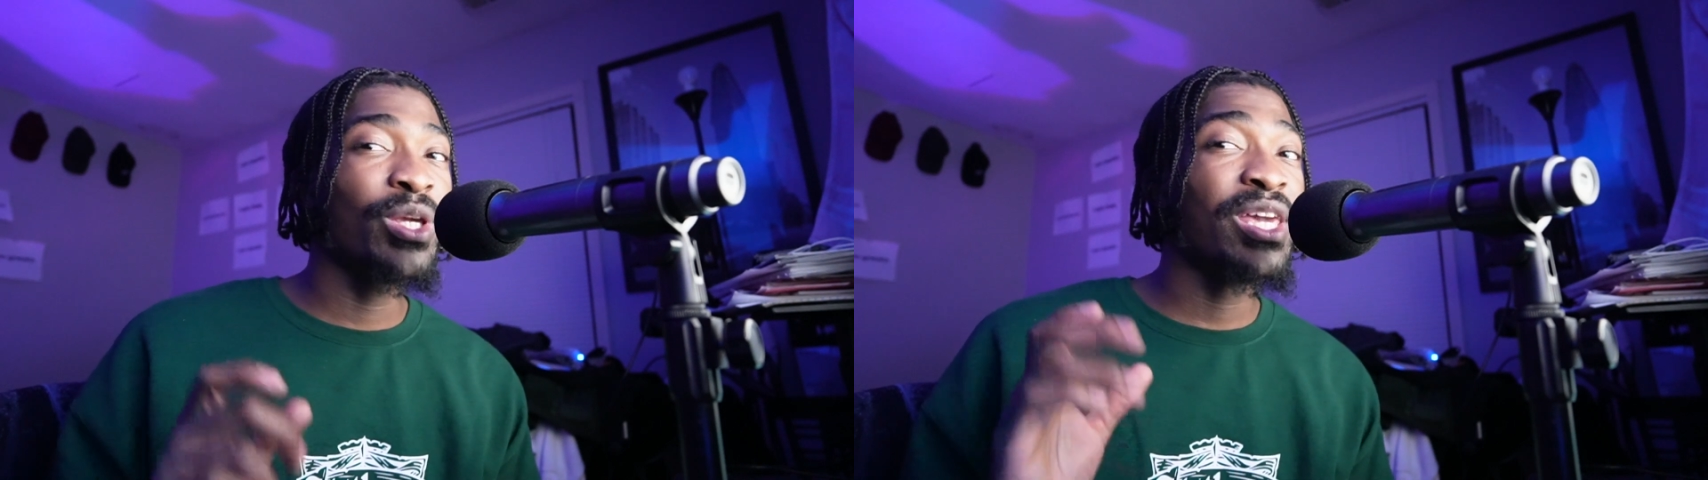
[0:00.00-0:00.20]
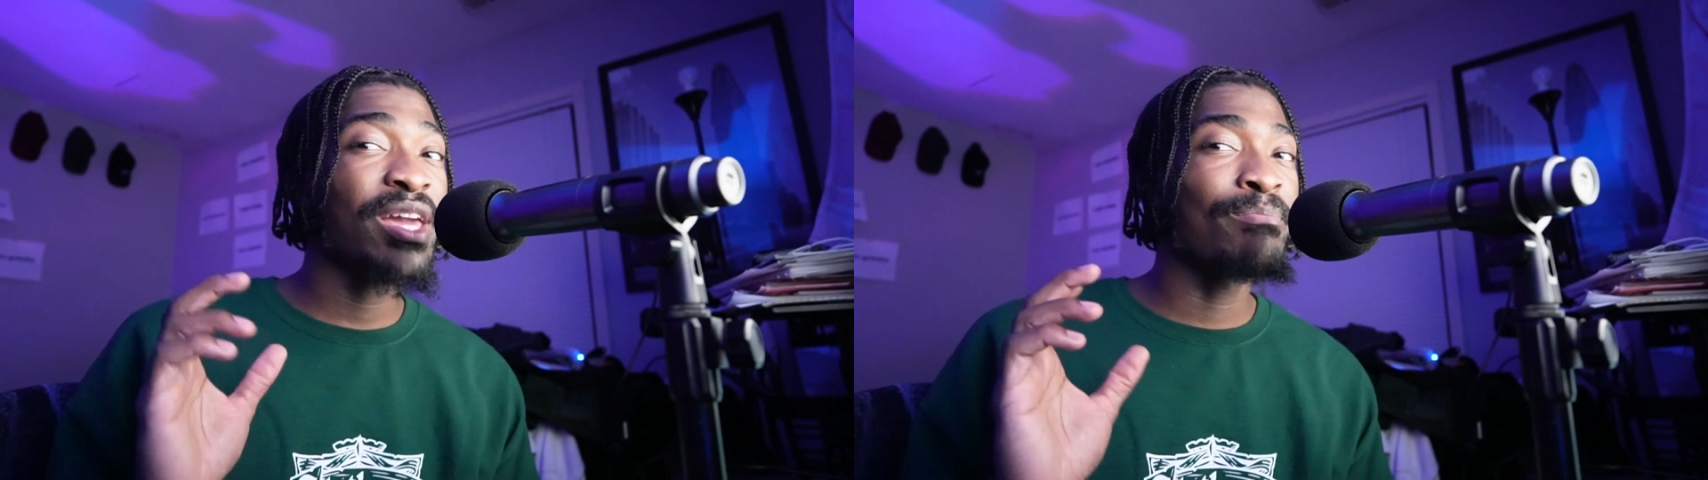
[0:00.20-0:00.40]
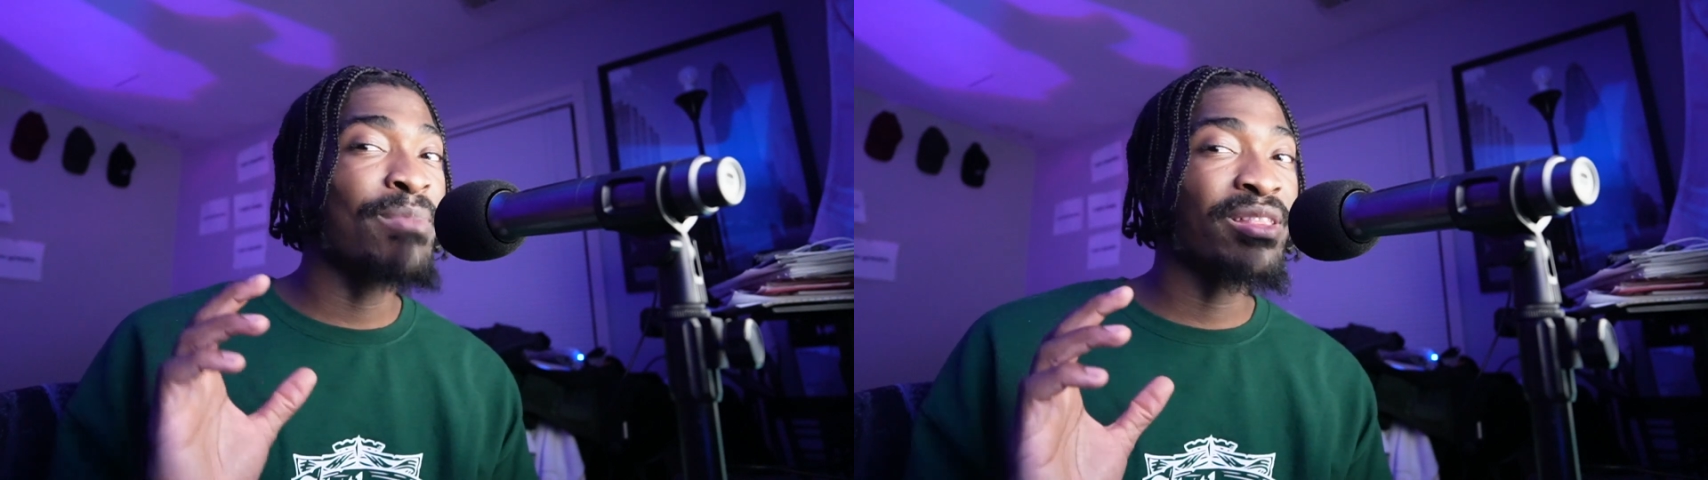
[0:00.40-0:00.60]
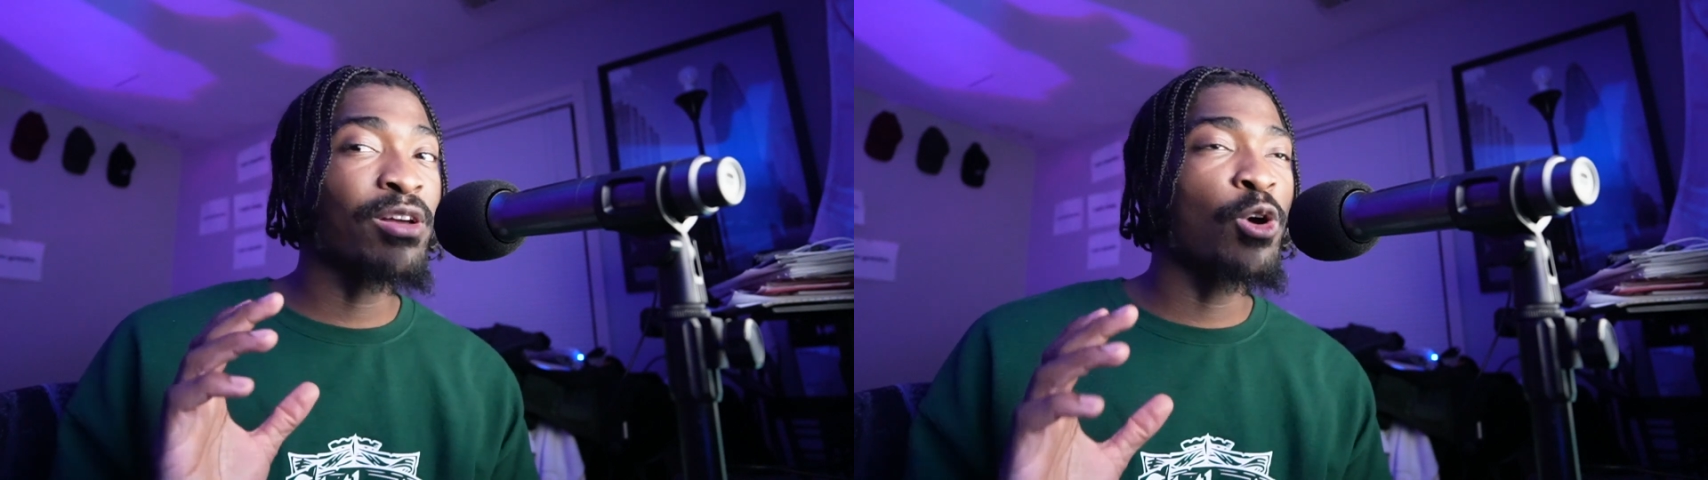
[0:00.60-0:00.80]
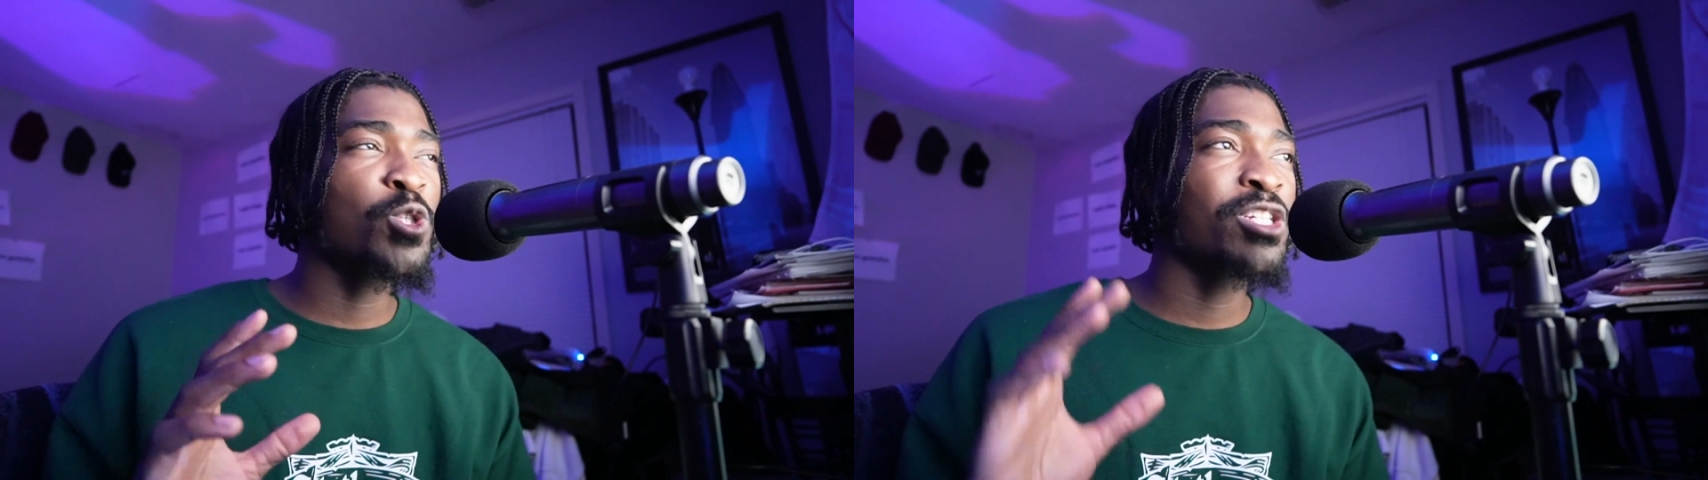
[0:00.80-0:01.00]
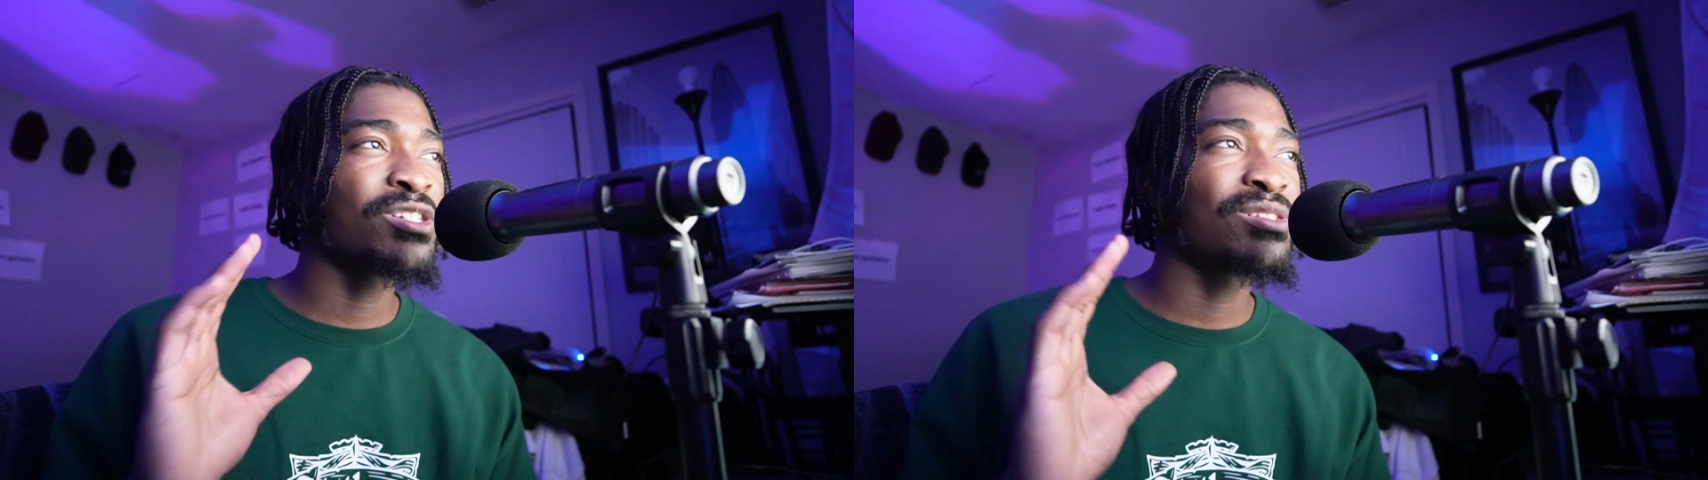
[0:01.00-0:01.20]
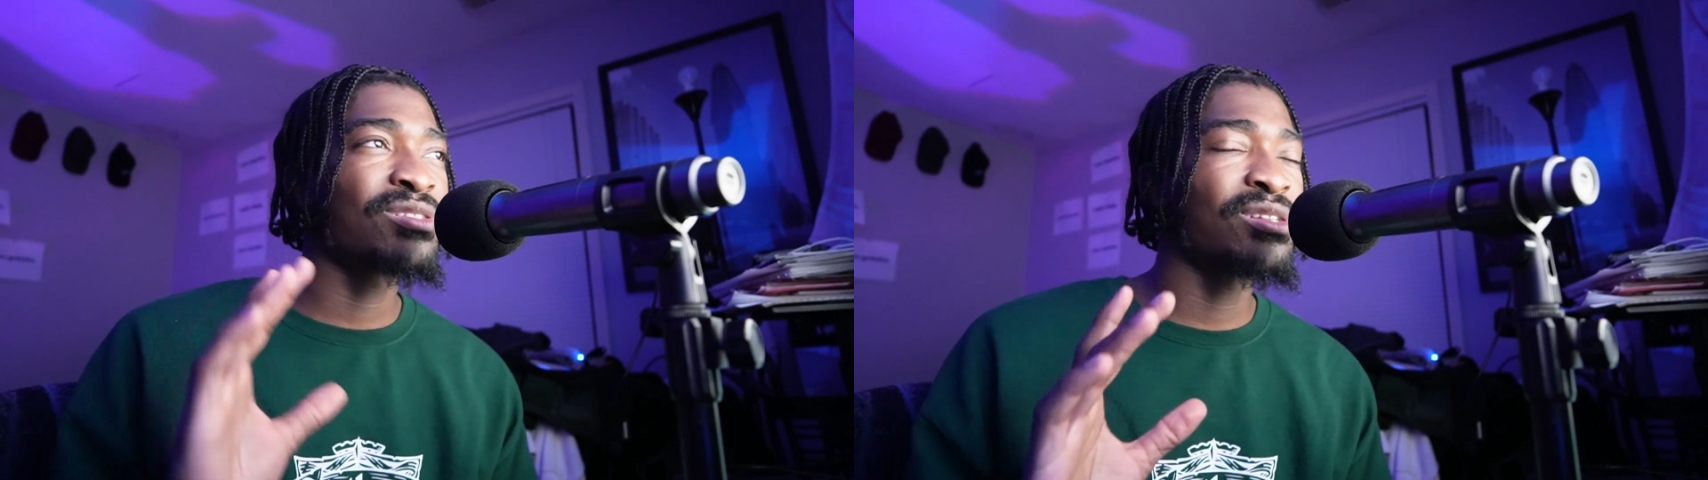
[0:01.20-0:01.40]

We can't make the ocean just